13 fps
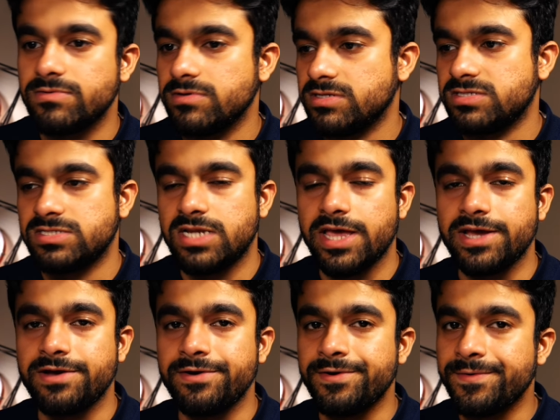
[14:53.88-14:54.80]
it's
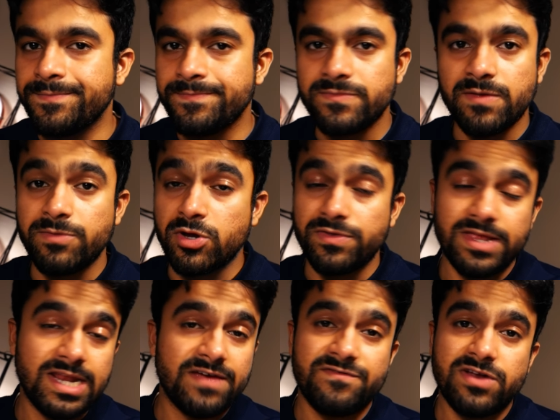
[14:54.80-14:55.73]
like a something on
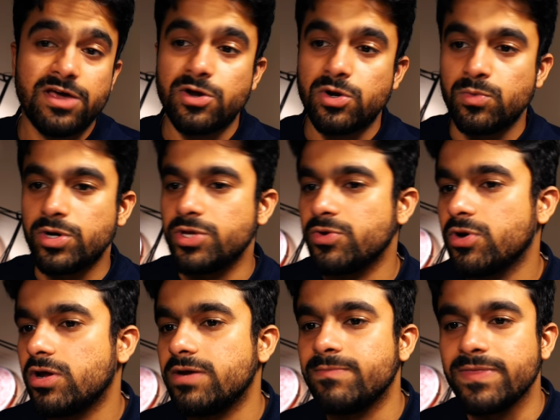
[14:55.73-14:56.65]
the left. I don't know what you
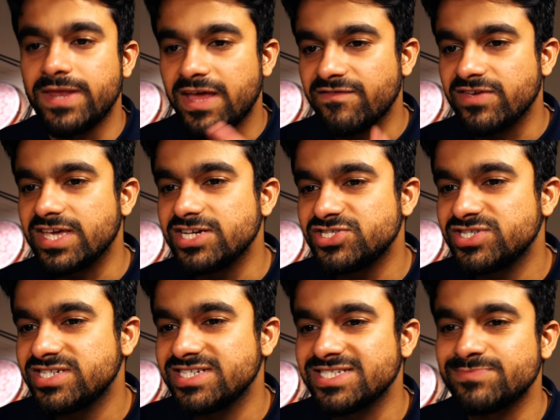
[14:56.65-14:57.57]
call it, but the
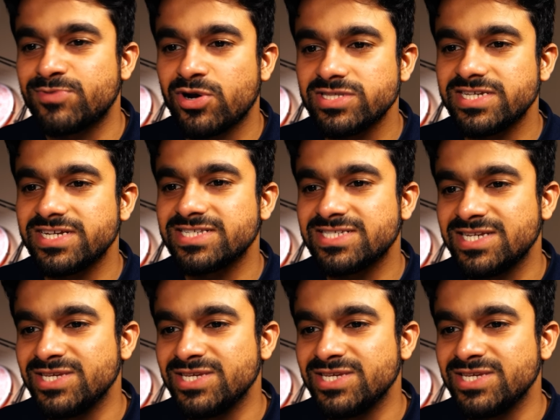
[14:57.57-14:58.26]
navigation is projects,